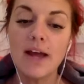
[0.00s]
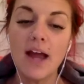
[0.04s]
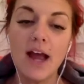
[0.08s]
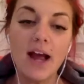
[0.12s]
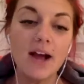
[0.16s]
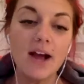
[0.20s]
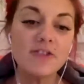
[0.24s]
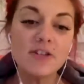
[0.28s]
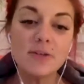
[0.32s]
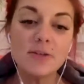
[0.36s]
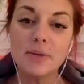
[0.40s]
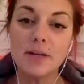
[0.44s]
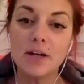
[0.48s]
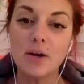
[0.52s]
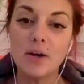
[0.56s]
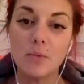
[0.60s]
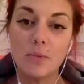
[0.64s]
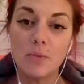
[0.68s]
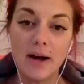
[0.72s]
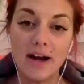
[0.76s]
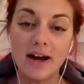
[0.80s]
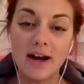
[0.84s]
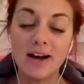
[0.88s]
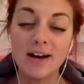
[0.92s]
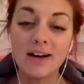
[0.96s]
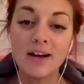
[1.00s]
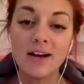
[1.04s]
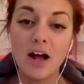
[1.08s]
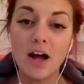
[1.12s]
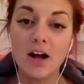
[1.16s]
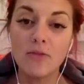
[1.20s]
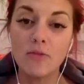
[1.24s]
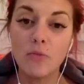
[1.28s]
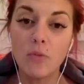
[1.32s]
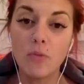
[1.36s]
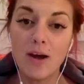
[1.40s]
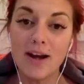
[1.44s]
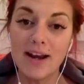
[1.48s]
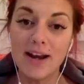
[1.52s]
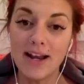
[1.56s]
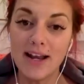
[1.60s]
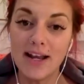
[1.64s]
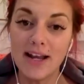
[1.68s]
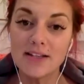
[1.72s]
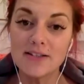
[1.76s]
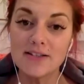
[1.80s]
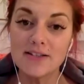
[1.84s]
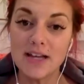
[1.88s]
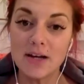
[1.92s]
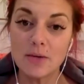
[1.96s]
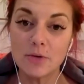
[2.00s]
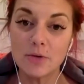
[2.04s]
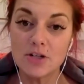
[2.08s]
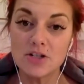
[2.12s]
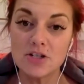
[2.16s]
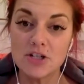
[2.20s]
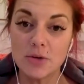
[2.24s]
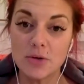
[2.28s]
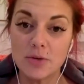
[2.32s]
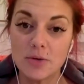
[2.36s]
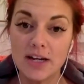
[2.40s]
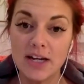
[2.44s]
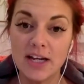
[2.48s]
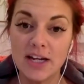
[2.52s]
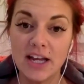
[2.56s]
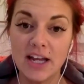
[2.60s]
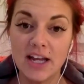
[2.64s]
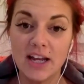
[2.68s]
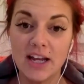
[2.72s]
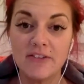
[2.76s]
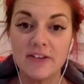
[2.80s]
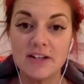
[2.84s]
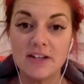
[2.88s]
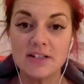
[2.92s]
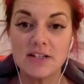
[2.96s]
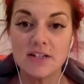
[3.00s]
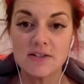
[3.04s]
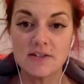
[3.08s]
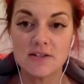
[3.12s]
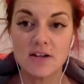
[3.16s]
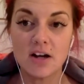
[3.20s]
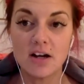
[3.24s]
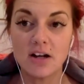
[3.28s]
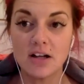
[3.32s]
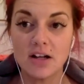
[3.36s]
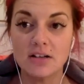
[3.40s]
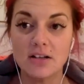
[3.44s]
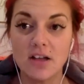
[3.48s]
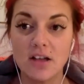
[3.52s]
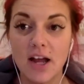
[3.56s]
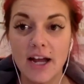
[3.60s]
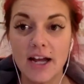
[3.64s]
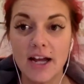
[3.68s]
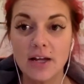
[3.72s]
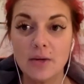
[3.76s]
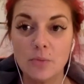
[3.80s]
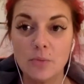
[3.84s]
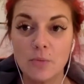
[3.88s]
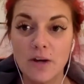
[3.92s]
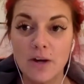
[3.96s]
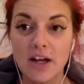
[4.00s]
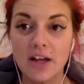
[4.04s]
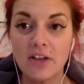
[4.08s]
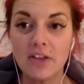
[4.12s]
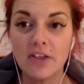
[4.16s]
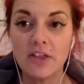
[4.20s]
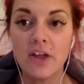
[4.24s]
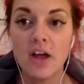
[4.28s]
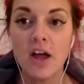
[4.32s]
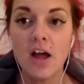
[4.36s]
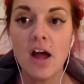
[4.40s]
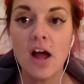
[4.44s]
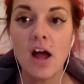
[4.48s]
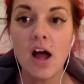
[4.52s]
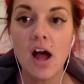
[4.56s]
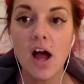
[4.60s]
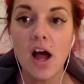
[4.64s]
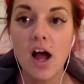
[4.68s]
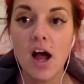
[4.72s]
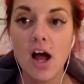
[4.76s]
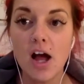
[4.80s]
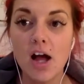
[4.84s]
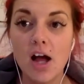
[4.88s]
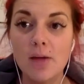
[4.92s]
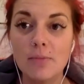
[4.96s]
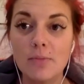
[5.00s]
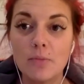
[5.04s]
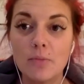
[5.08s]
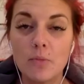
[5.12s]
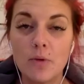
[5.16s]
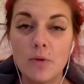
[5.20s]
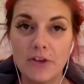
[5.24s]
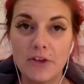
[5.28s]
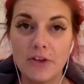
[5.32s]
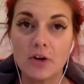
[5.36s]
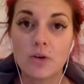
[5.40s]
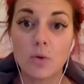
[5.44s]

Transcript: have to be aware of what it is that we're doing and if it does not align with um, with our